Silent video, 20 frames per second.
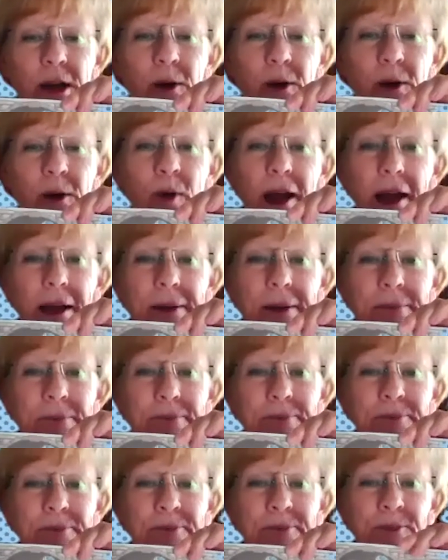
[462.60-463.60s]
away,
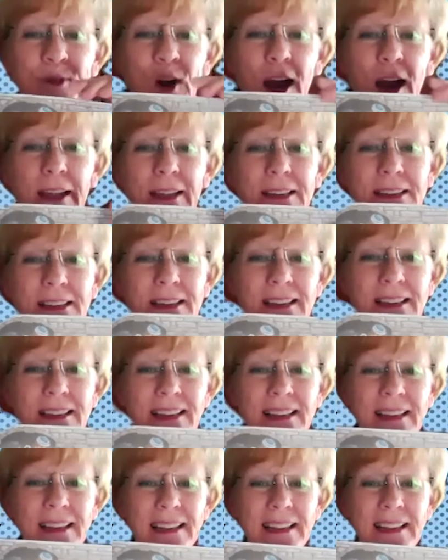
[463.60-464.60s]
right?
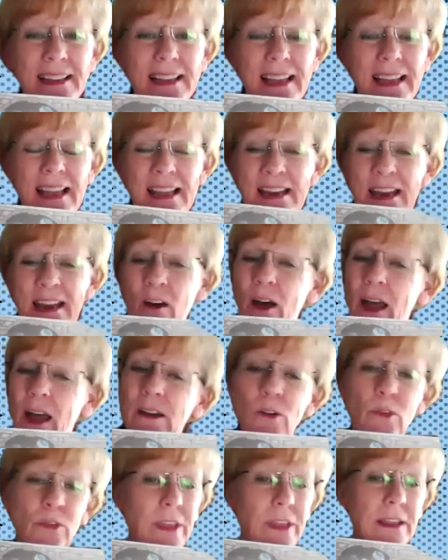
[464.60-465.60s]
Now, I
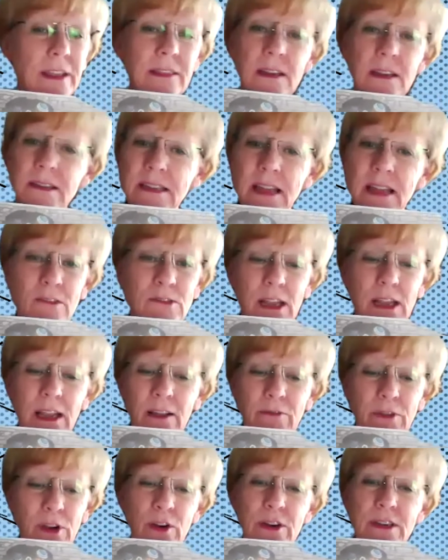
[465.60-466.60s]
don't think this sounds like a
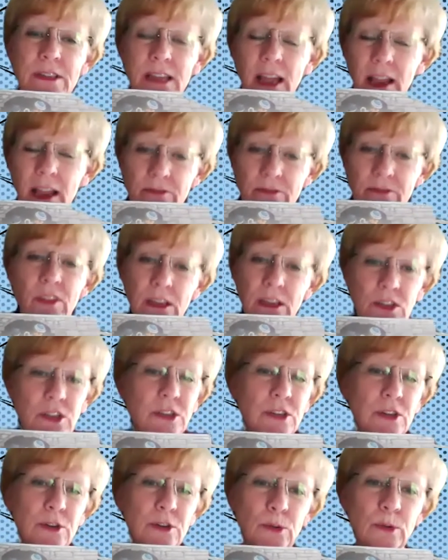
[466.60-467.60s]
very safe thing to
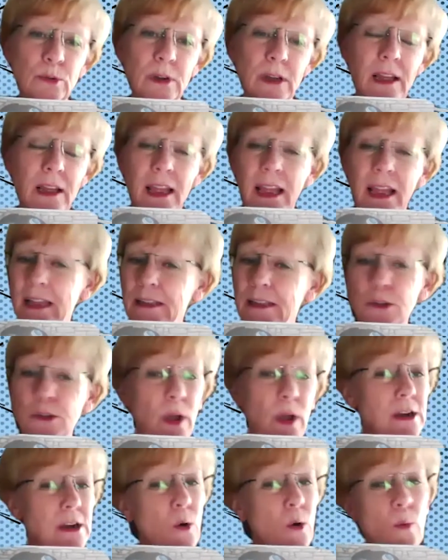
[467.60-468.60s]
do. And so I
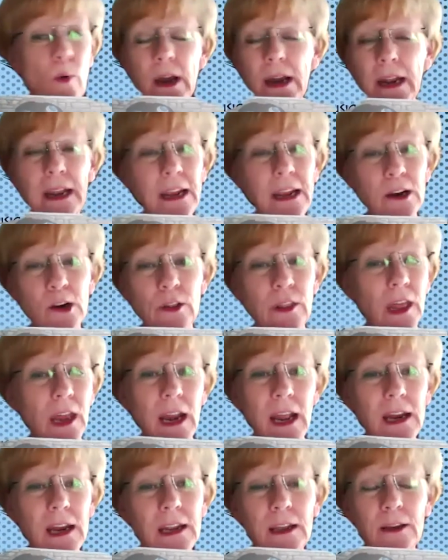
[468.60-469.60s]
don't want to hear that
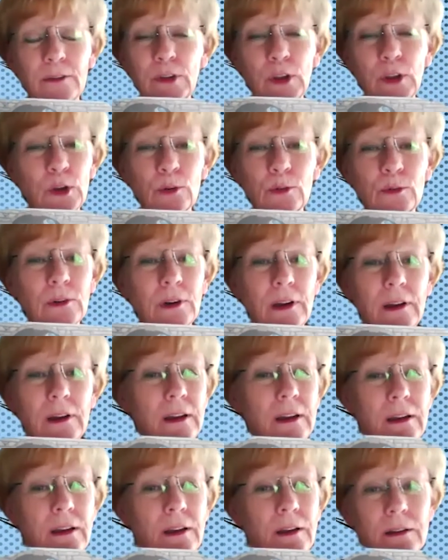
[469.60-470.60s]
any of you
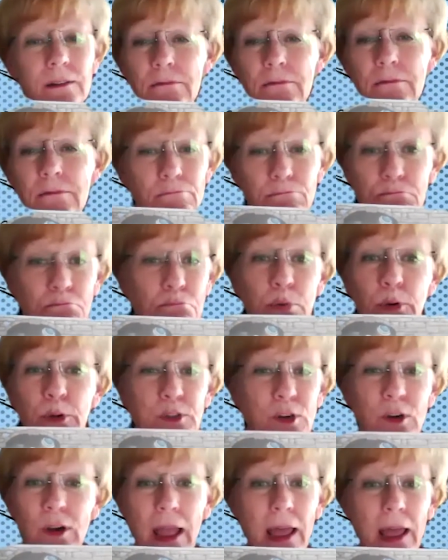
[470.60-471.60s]
put
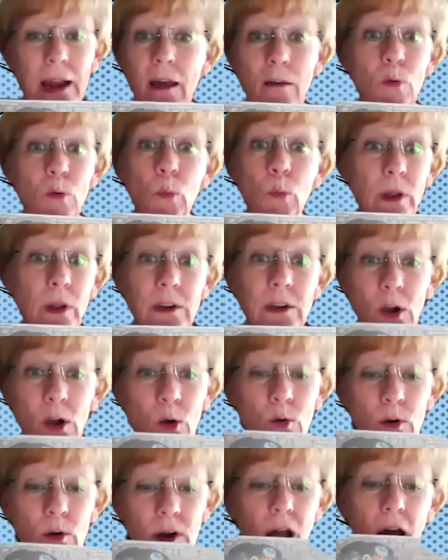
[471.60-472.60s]
your head out a window
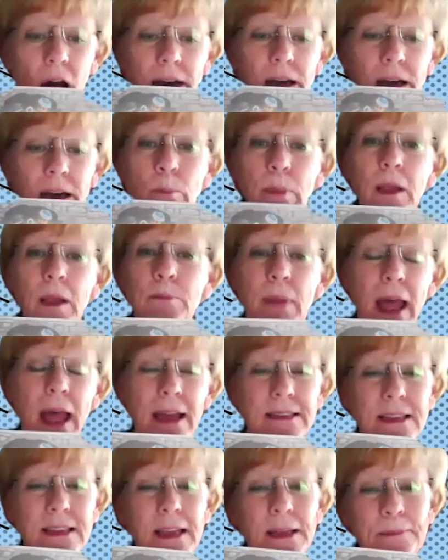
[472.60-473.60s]
or gotten a big
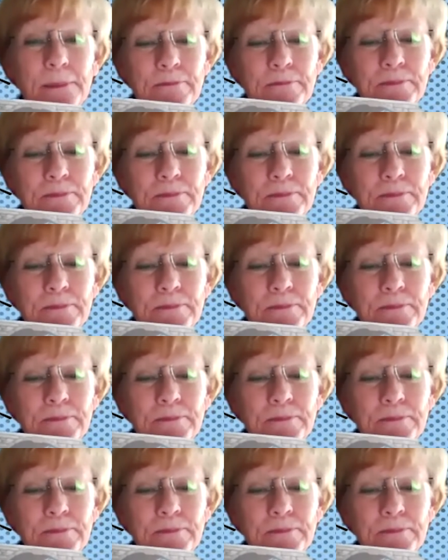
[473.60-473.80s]
basket.